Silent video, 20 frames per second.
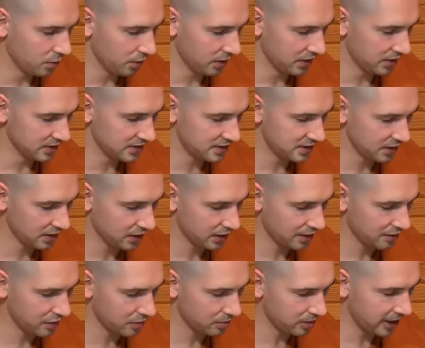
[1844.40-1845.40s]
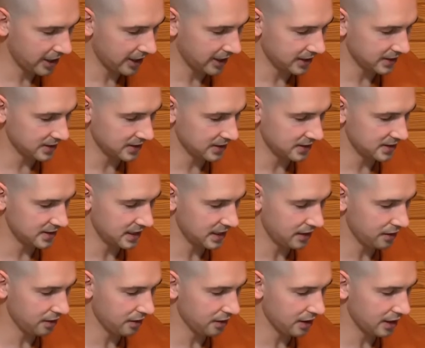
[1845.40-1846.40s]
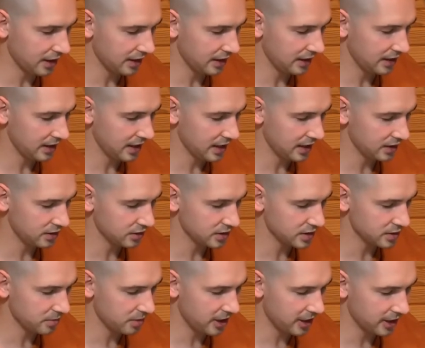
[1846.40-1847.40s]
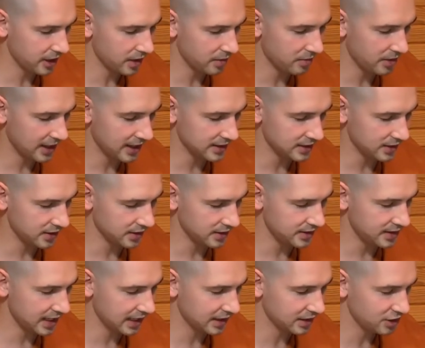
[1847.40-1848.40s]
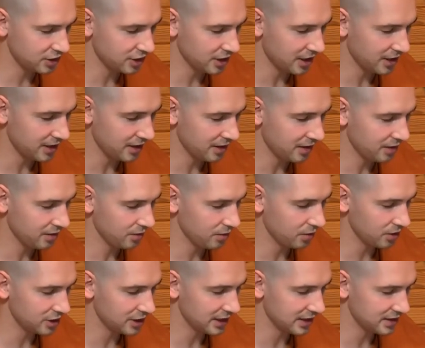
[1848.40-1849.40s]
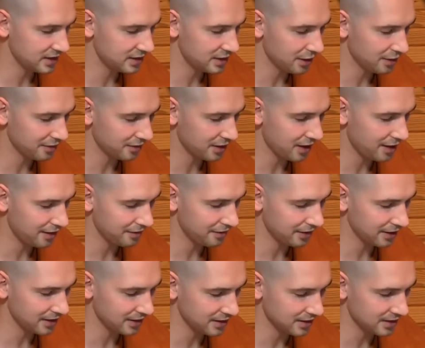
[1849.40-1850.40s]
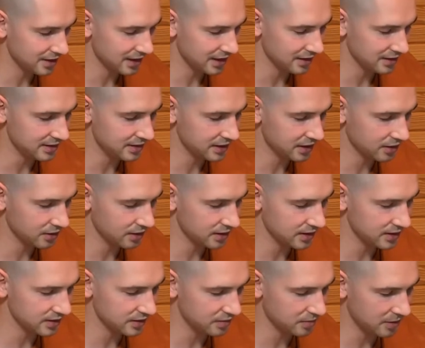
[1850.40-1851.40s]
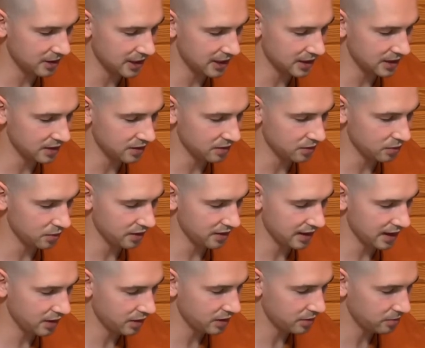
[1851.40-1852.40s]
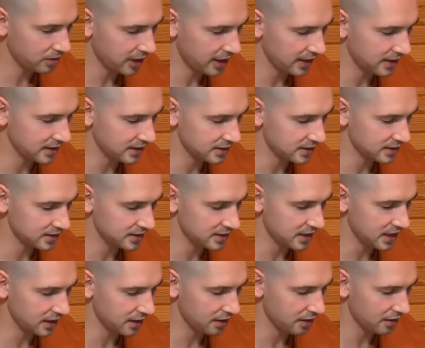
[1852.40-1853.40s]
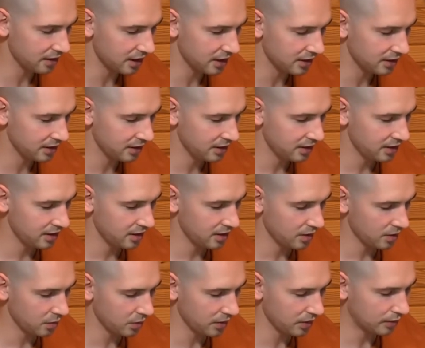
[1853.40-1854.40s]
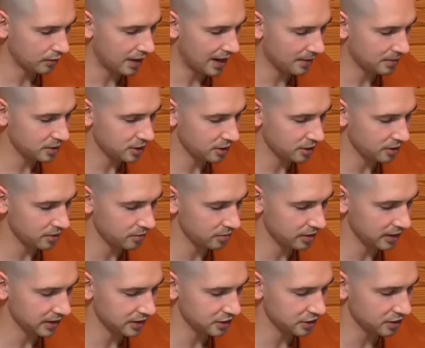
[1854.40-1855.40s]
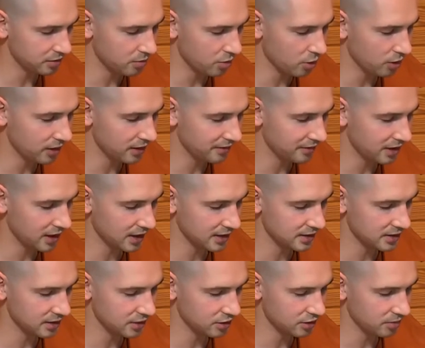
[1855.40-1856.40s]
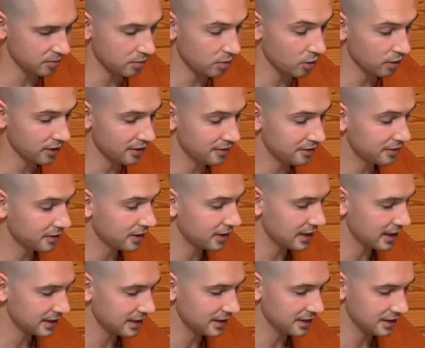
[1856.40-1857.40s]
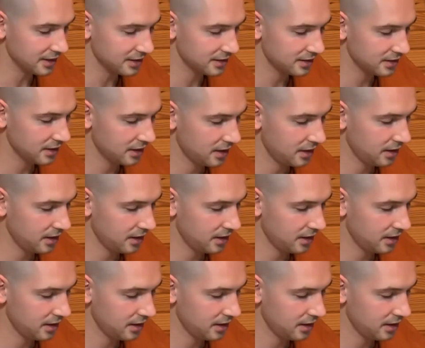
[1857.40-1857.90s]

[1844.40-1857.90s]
With the stilling of applied and sustained thought, he enters upon and abides in the second jhana, which has self-confidence and singleness of mind without applied and sustained thought, with rapture and pleasure born of collectedness.